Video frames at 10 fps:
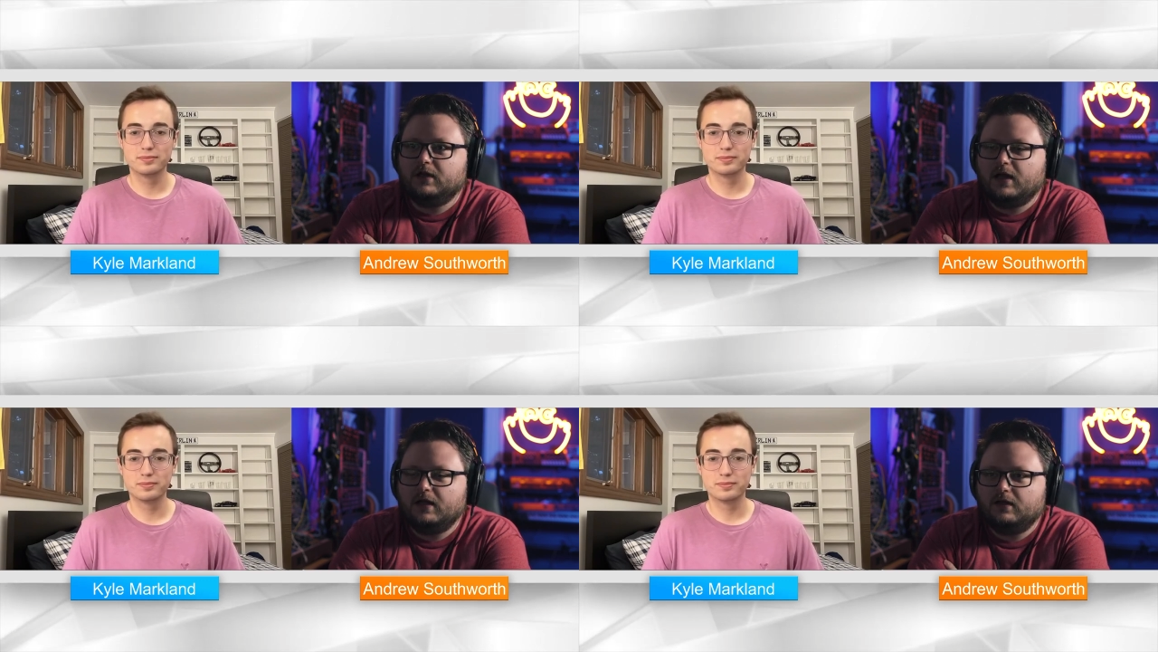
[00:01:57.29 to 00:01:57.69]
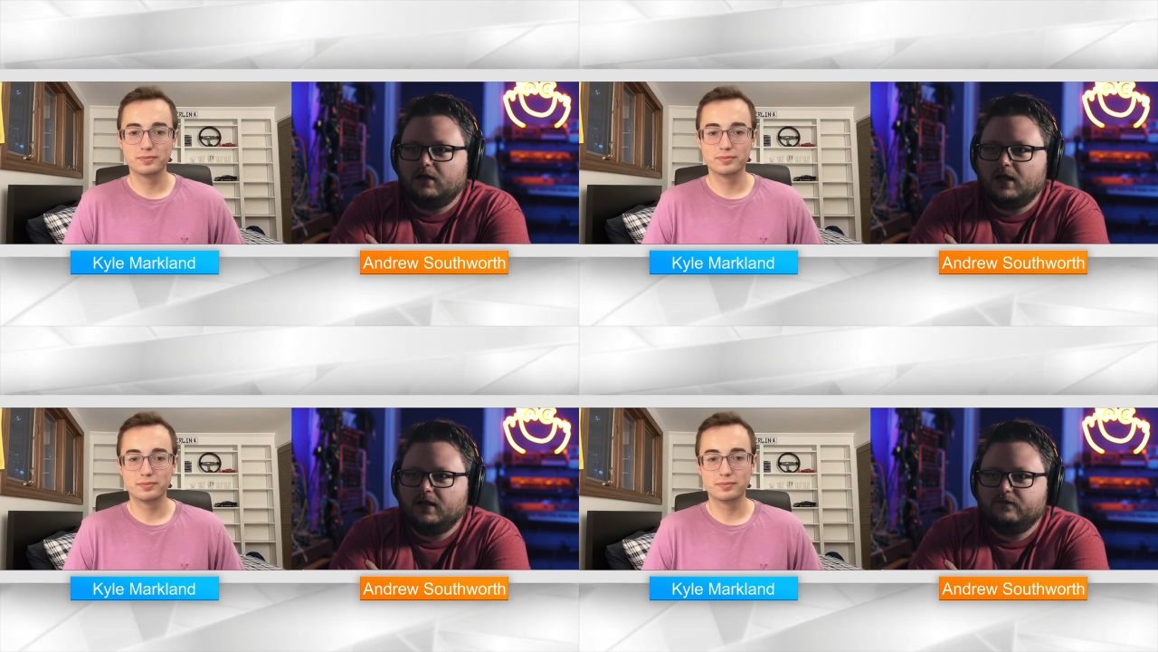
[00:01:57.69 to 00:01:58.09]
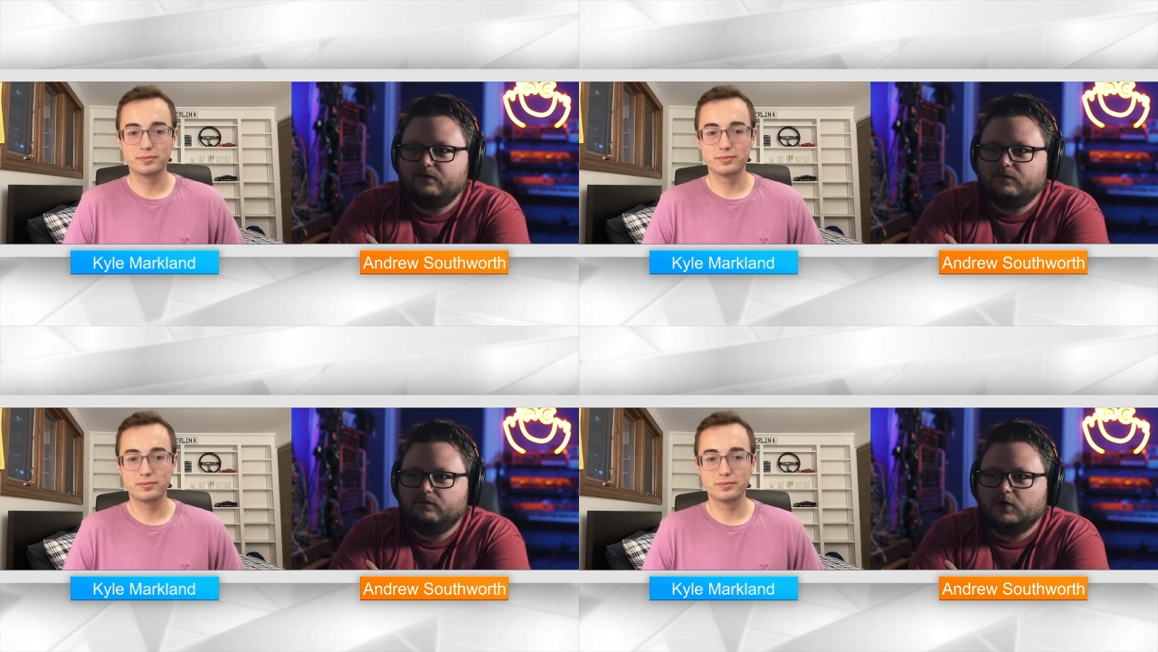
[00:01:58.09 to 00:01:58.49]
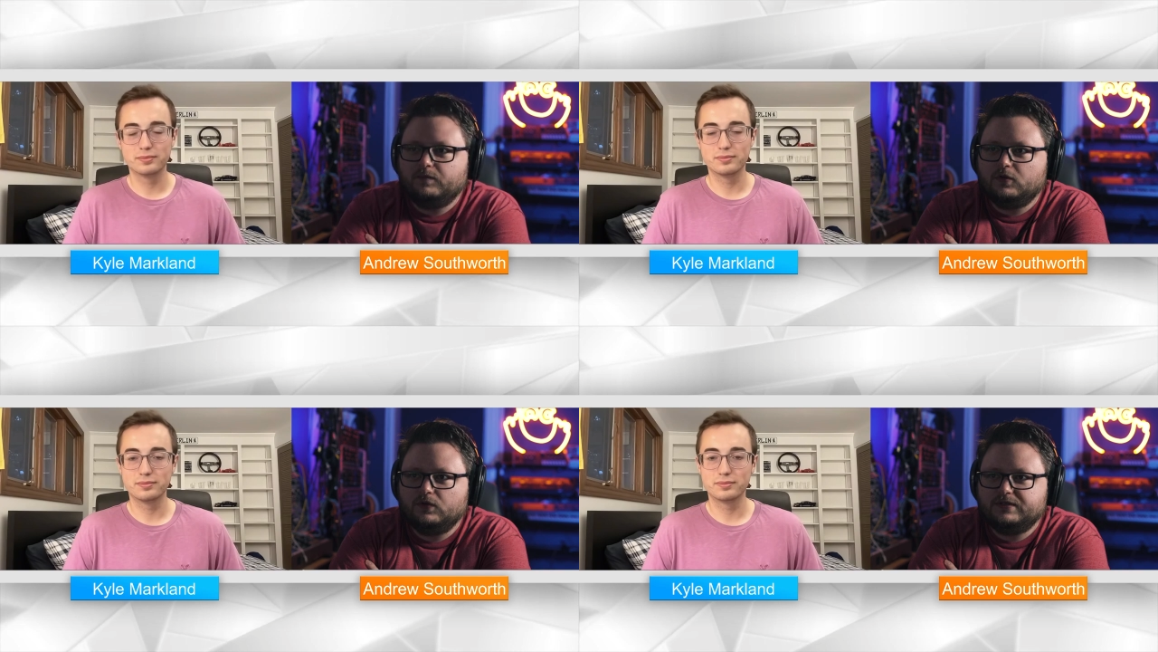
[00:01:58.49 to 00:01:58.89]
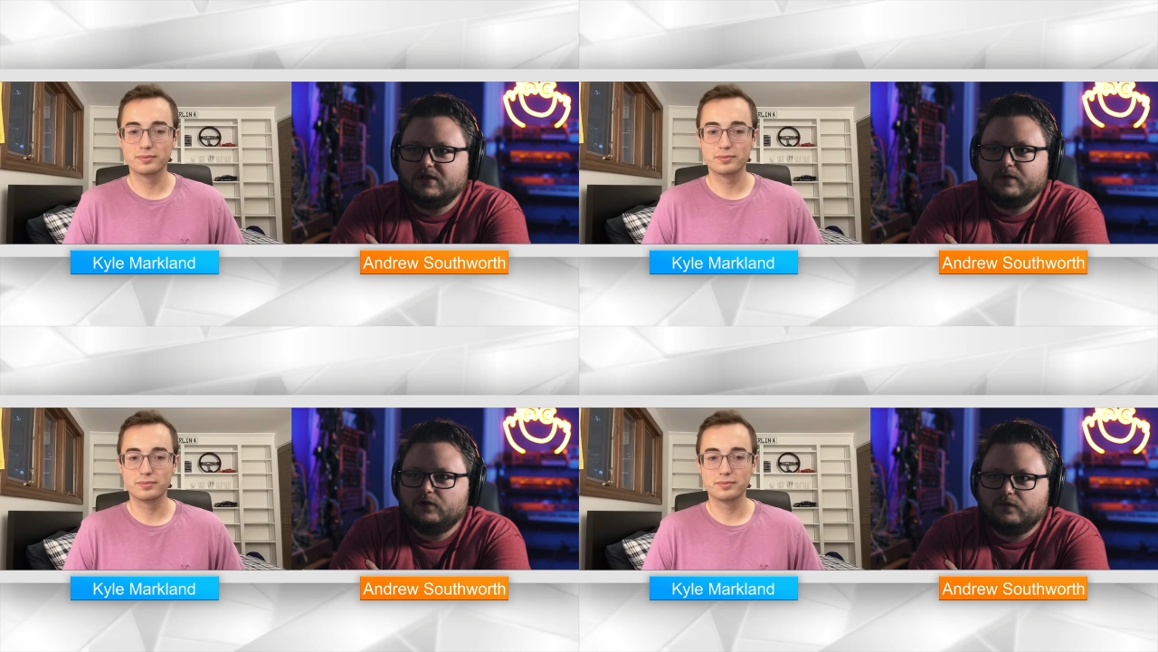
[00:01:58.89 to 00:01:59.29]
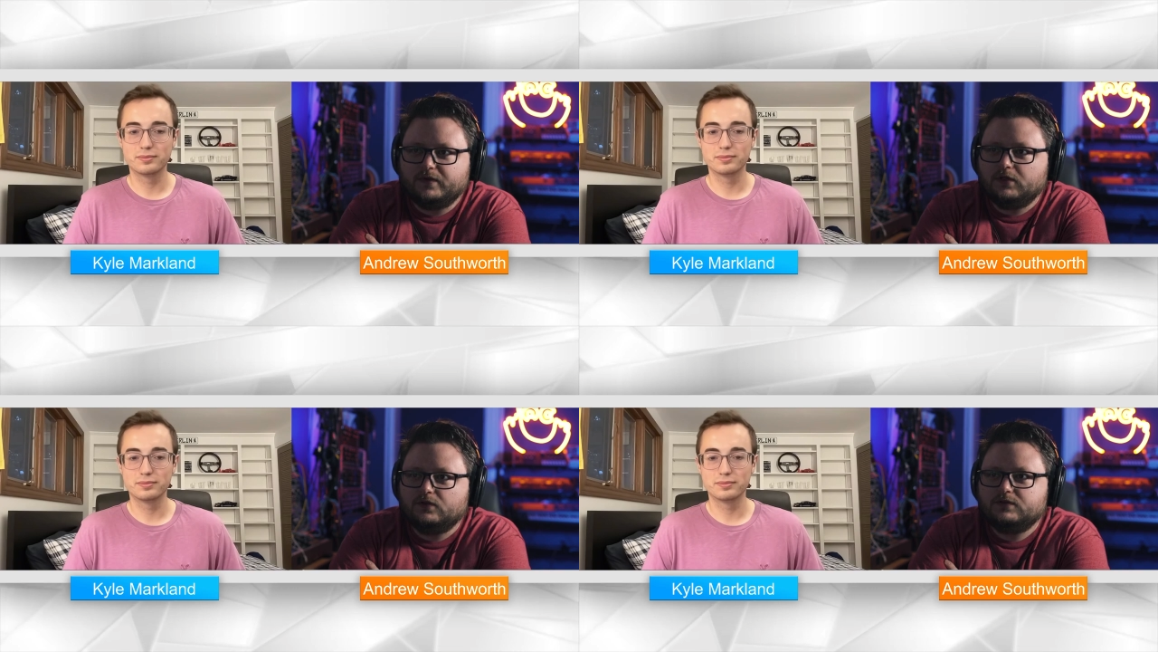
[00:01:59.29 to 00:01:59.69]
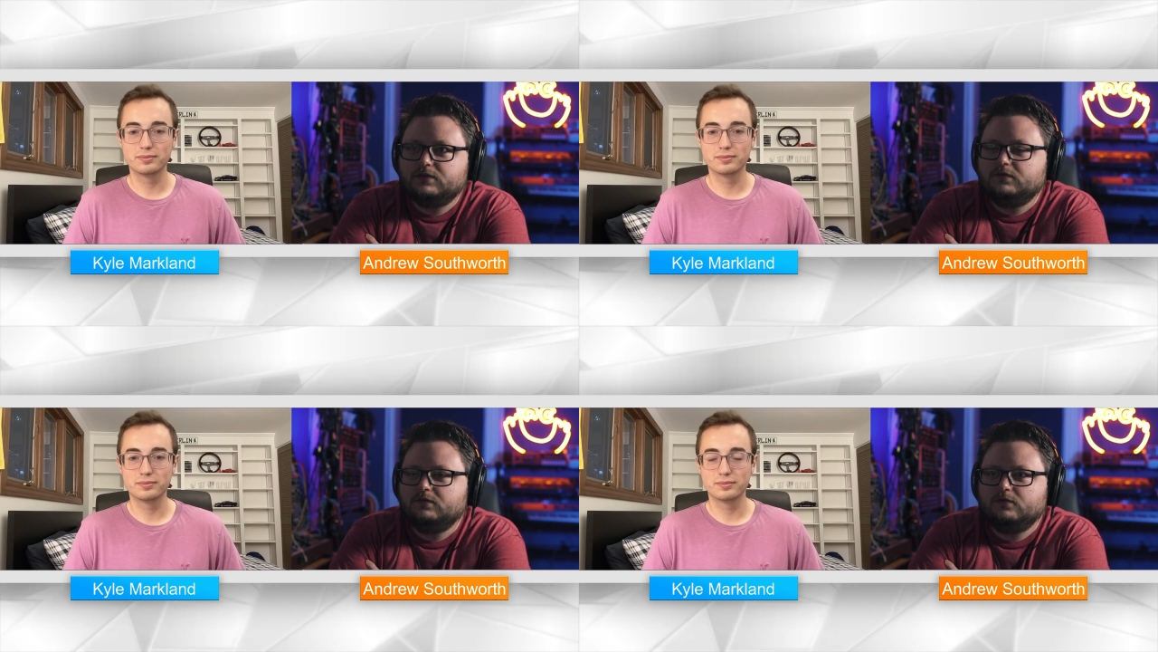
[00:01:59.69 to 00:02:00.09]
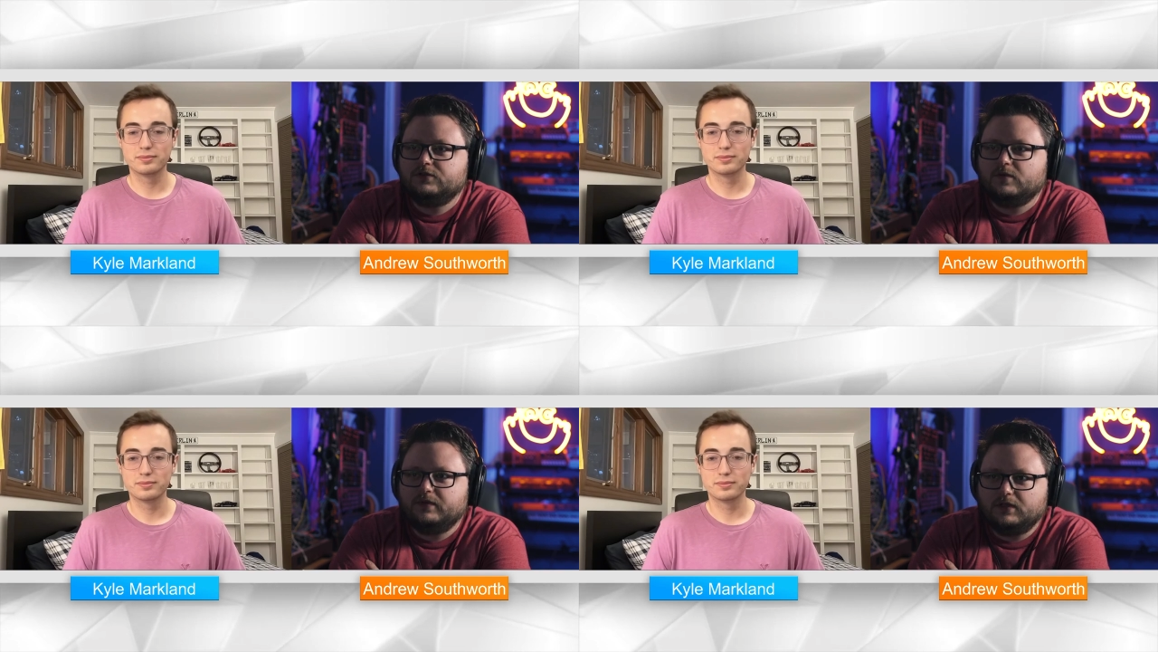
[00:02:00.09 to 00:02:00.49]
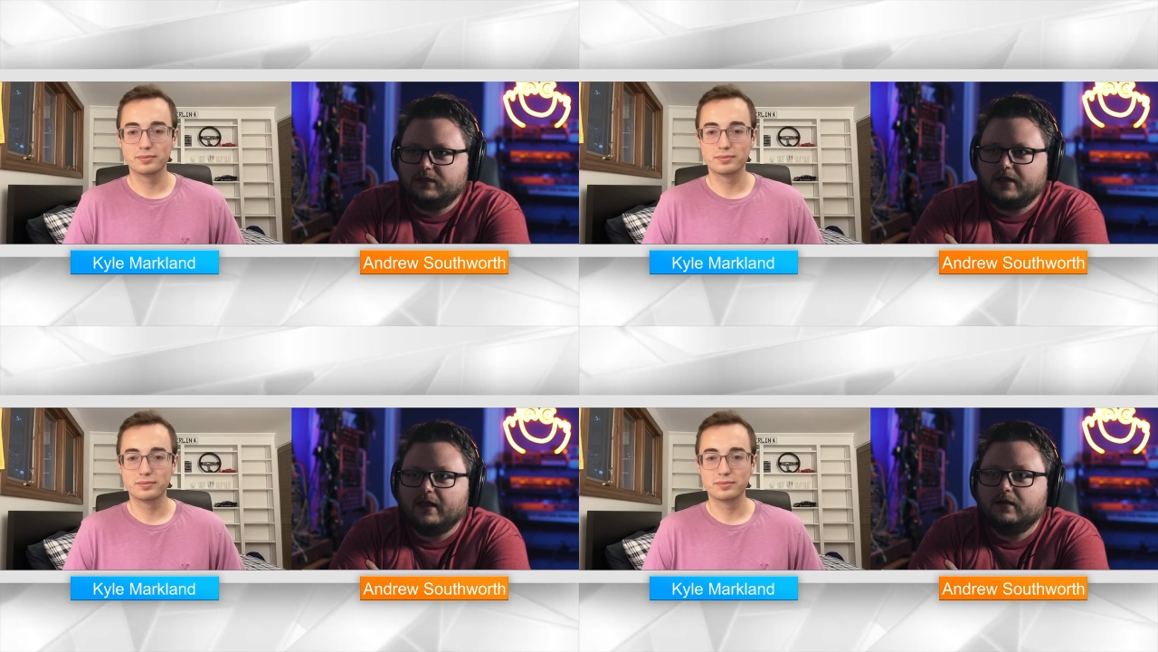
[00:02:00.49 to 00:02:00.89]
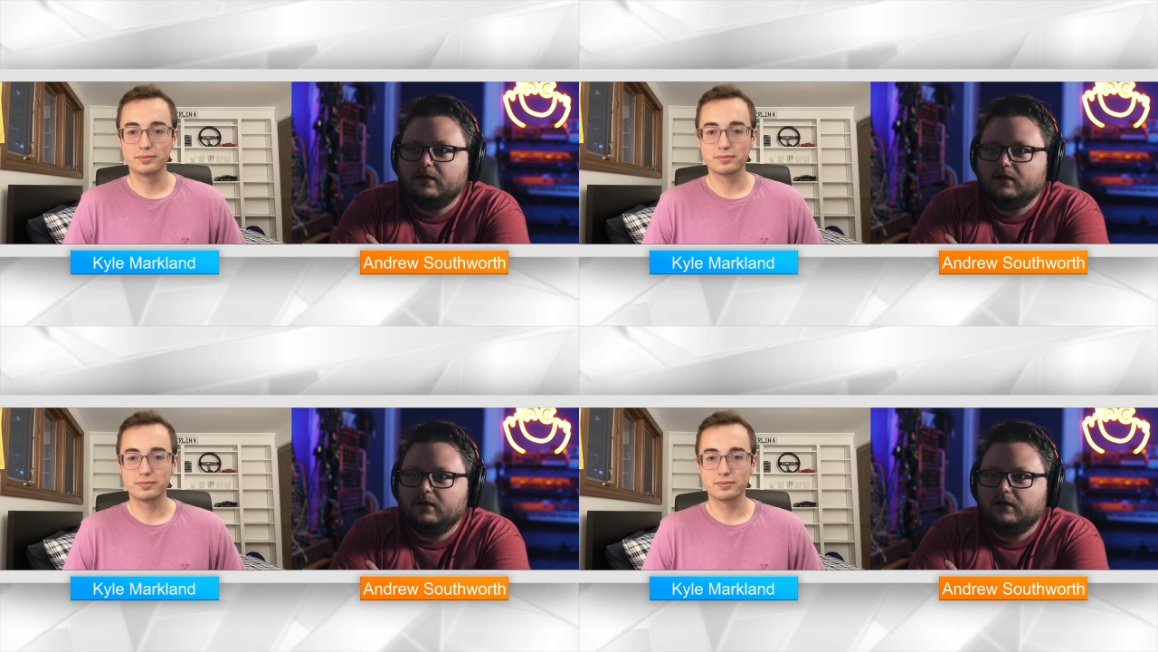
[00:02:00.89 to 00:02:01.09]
Speaker 1: I I've uploaded 700 videos or something like that.